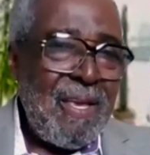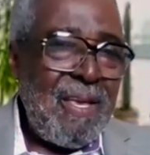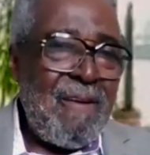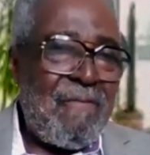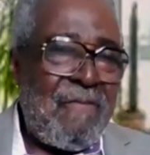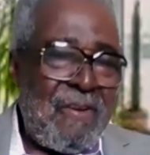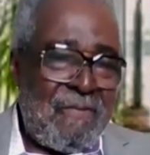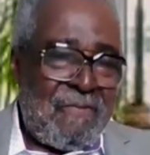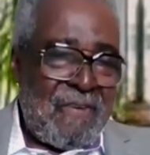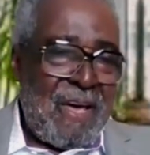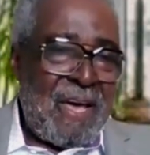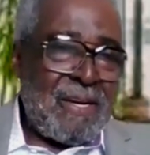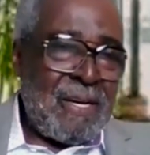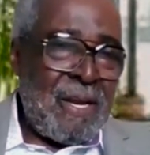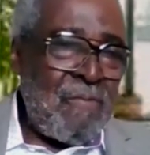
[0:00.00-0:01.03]
if, in
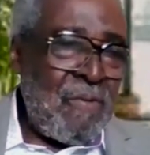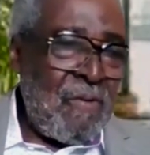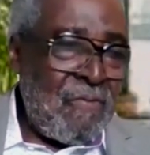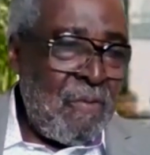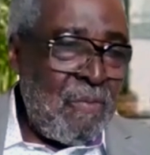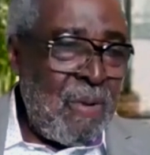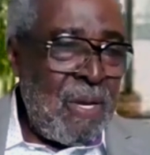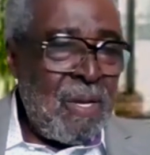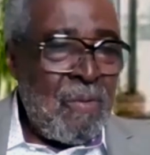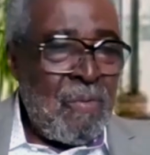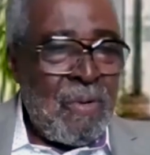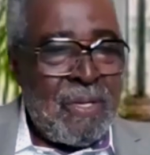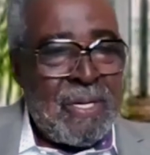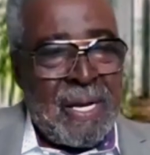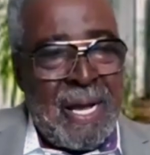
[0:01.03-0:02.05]
fact, they were familiar
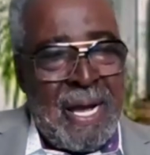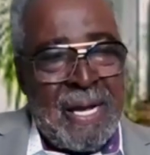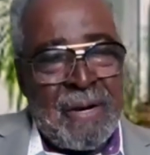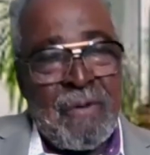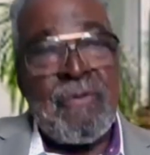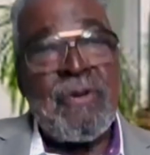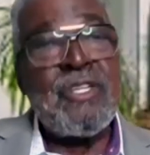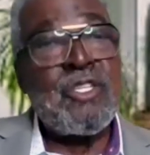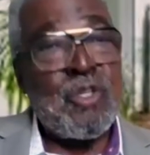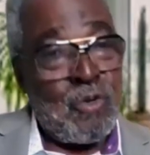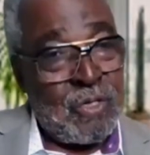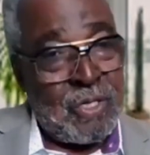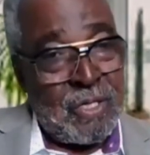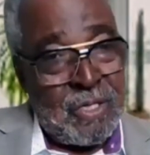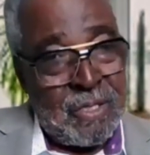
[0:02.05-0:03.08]
with the kind of
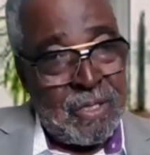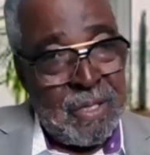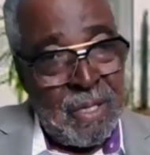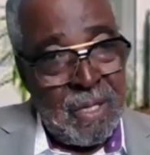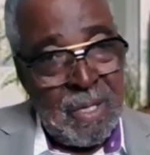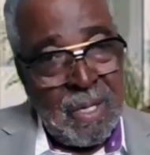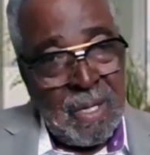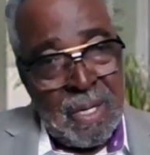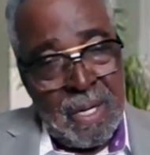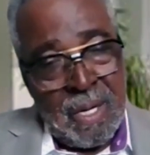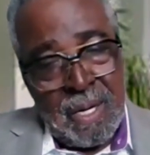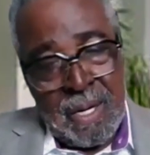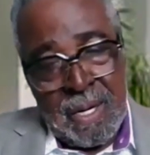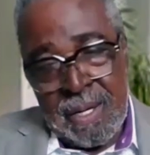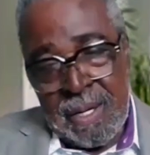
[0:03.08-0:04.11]
resources
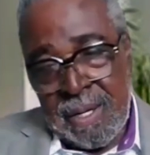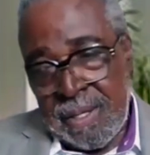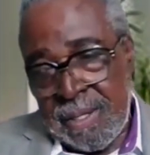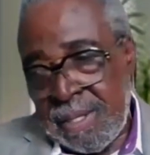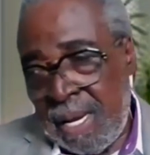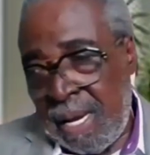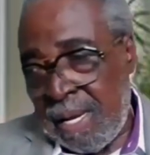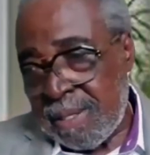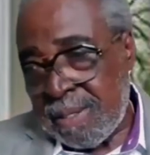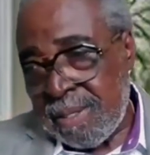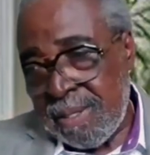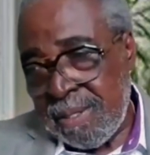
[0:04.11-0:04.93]
that